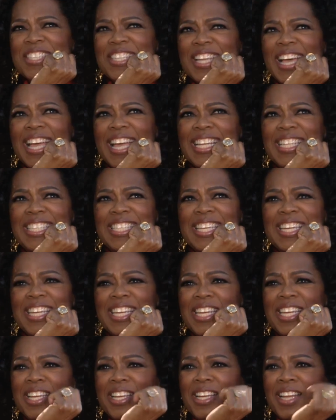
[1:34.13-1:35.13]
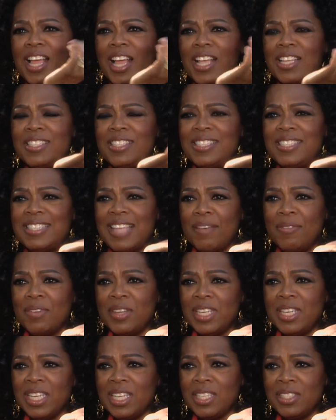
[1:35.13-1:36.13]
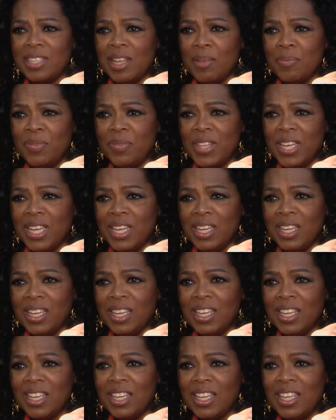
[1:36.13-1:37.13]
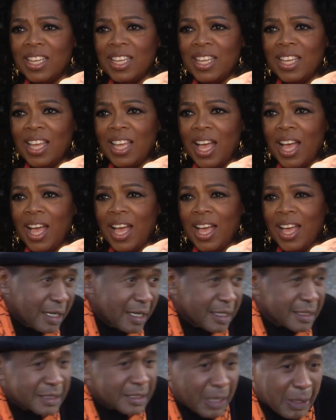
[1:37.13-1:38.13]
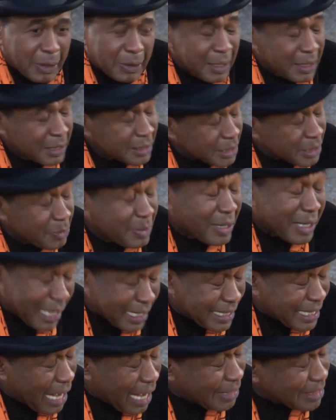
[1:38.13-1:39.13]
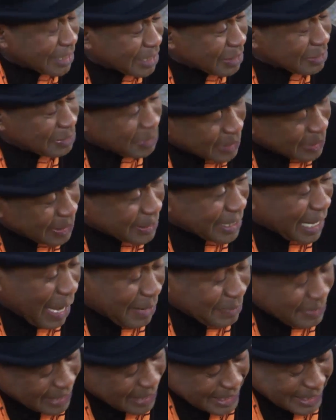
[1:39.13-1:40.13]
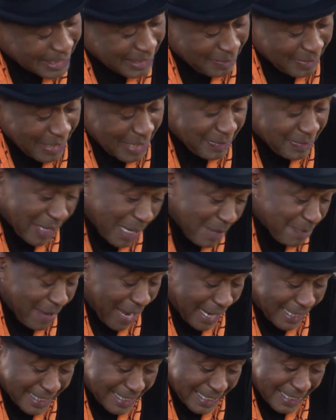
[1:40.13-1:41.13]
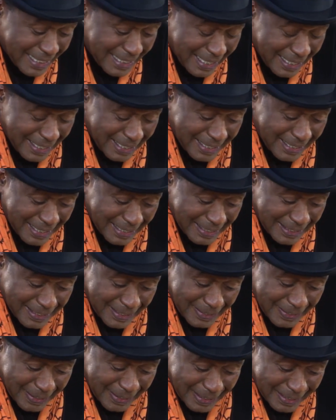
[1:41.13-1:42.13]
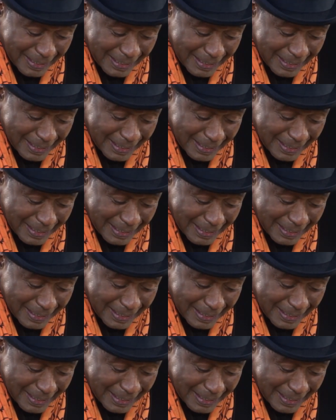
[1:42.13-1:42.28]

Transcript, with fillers: was, 1970 uh, yeah, yeah, something? This, yeah. Is, yeah, yeah, yeah. So, so we get down, wow. we get down, we get some deep. we get back to, the, the, to mm-hmm. the,